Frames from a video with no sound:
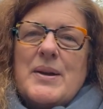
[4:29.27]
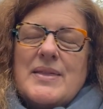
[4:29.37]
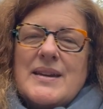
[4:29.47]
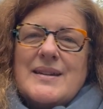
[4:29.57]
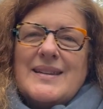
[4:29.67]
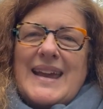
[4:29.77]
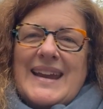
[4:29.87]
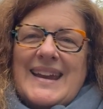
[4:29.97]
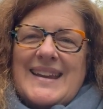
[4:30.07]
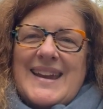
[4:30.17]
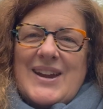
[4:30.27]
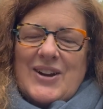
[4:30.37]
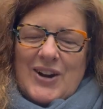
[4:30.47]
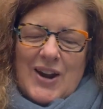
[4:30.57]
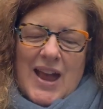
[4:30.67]
link in
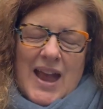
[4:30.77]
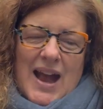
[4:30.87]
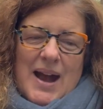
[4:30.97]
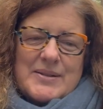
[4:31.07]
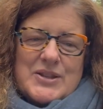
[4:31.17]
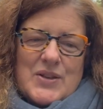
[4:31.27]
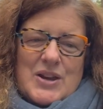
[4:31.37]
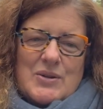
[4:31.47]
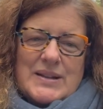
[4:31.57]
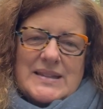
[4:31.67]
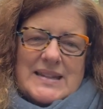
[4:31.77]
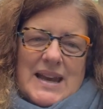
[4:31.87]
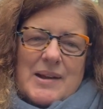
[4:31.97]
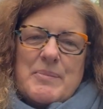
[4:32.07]
here so that you can see it.